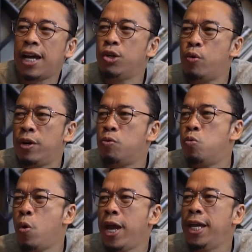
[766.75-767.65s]
I don't want to
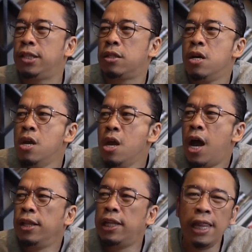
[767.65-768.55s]
wait
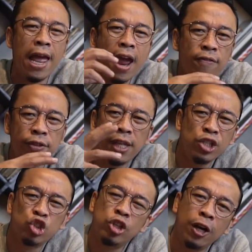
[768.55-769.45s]
until
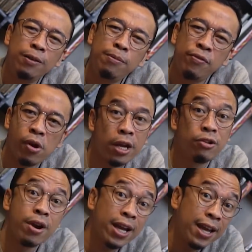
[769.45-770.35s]
everything's done before I
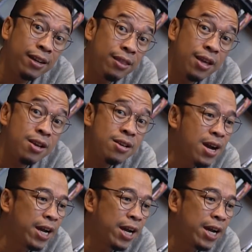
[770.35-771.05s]
correct anything.